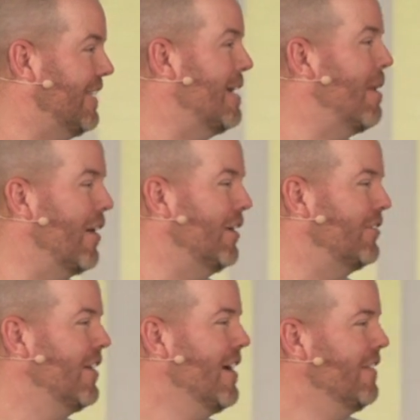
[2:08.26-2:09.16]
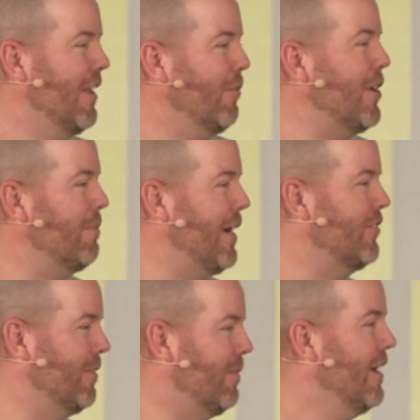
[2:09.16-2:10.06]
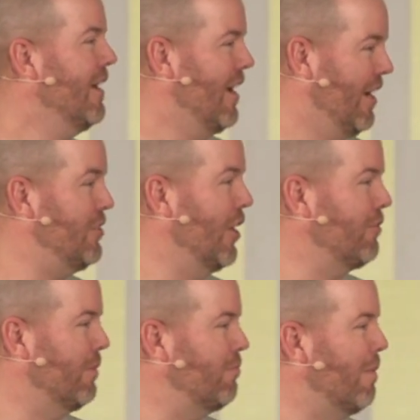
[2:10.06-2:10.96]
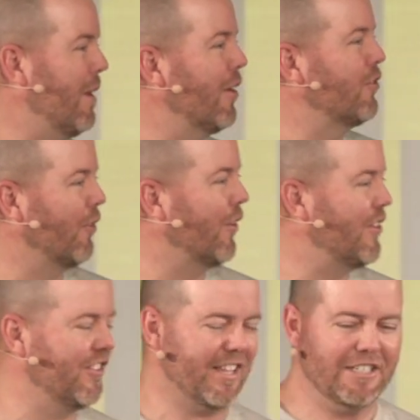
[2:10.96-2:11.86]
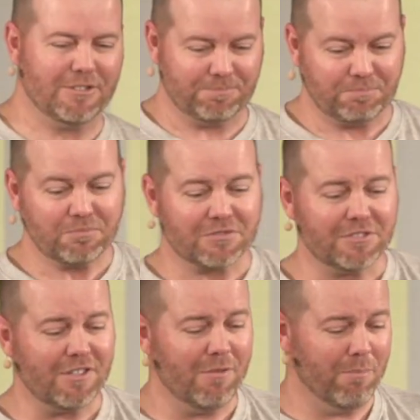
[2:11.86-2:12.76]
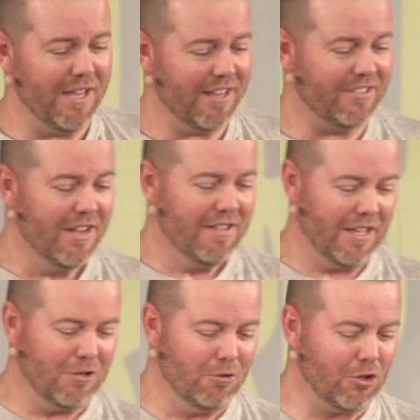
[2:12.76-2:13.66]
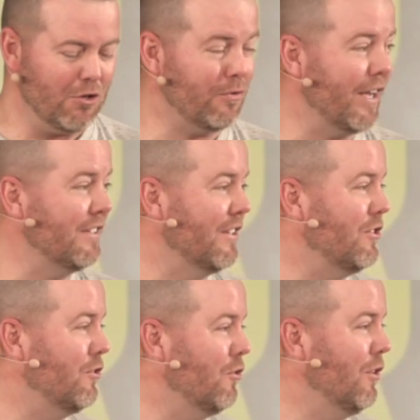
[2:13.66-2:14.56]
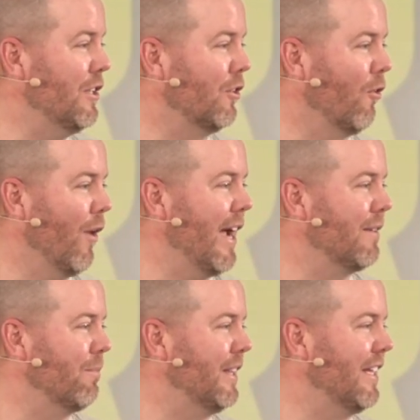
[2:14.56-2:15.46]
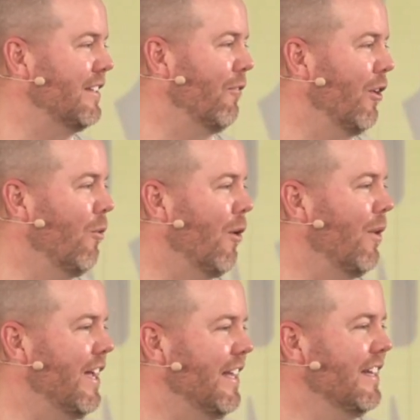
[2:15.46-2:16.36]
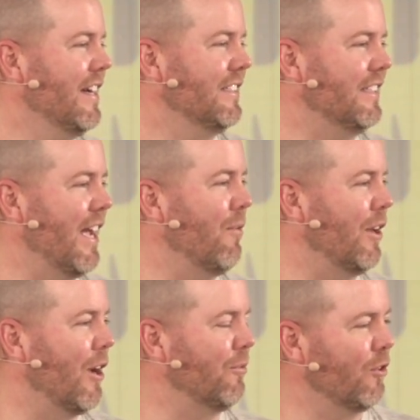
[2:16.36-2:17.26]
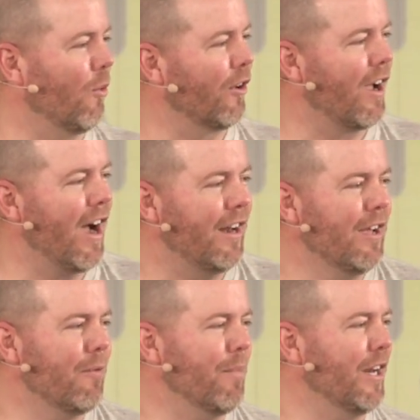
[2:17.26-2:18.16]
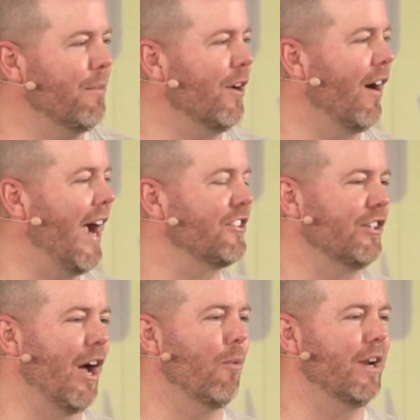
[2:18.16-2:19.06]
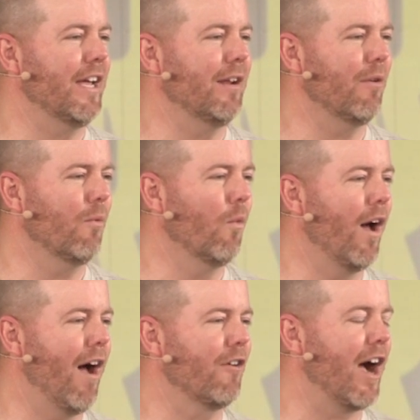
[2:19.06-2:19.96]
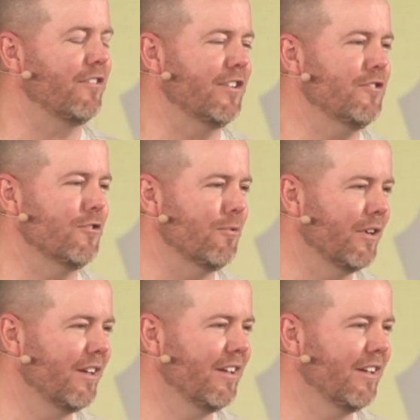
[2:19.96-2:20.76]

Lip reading: to say about us, then we can make some adjustments. But mirrors are interesting things because they do show you things that you need to correct, but that's not really what I want to hit today when it comes to the Word of God being a mirror. Actually, I want to hit how God sees you.